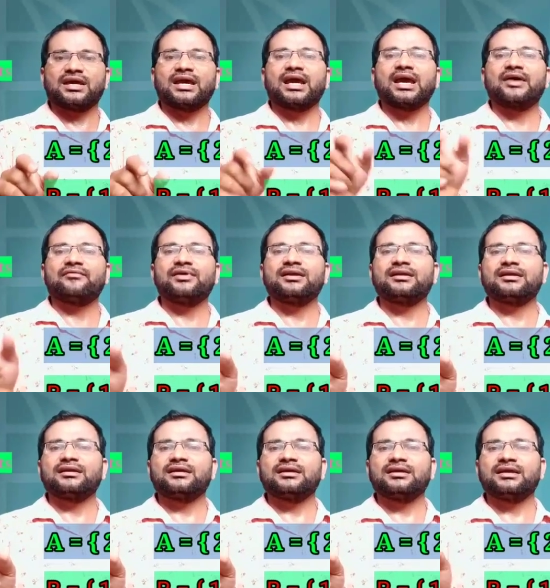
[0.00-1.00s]
they
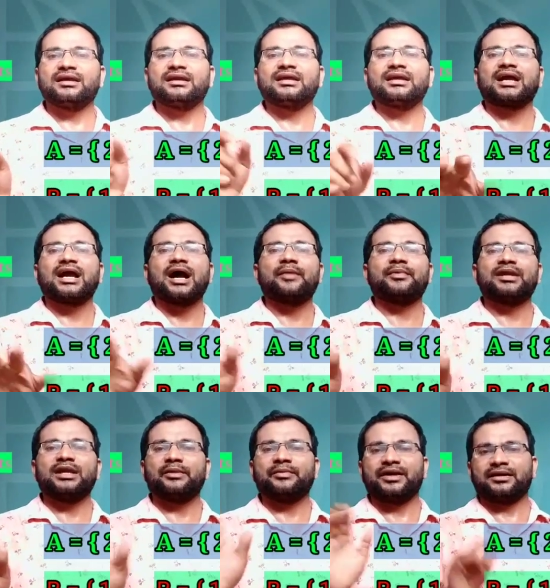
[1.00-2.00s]
haven't any
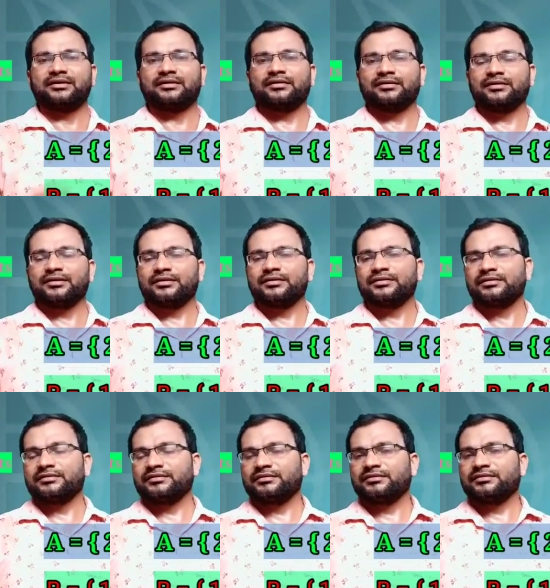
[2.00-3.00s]
common element,
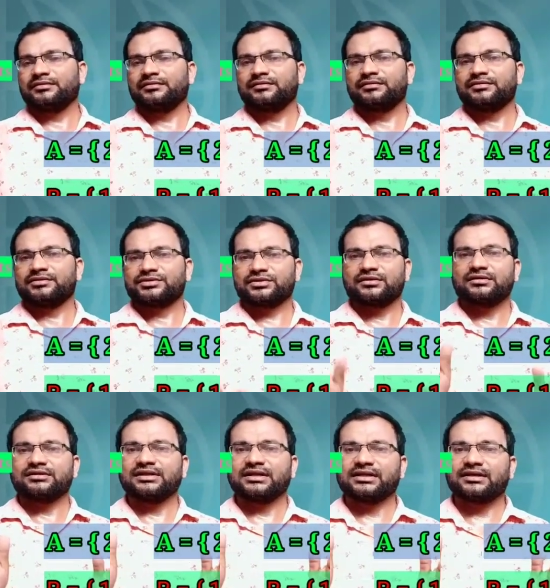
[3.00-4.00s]

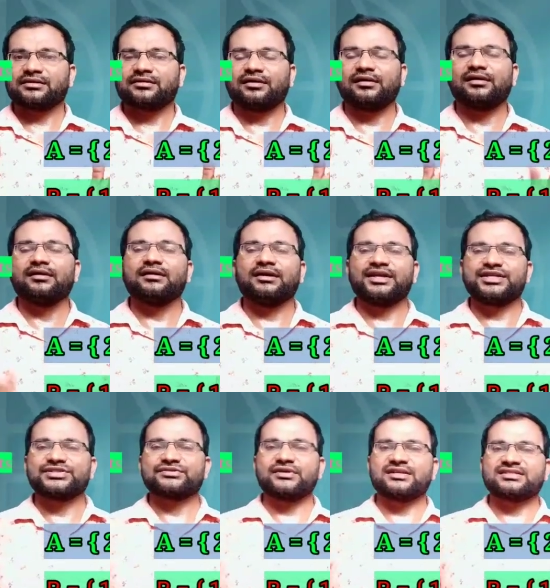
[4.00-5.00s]
so that are called
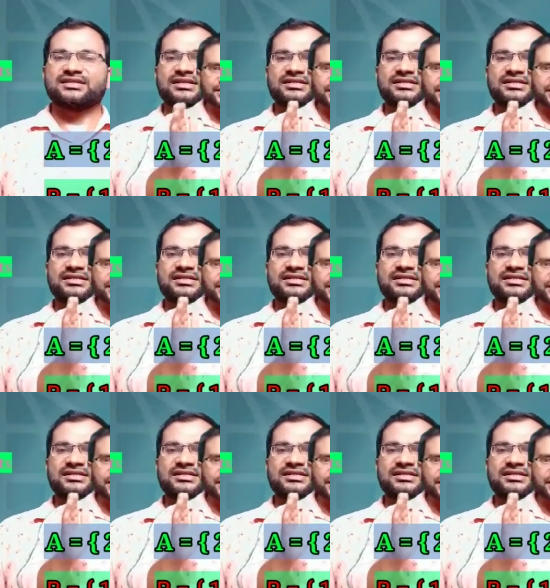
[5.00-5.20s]
disjoint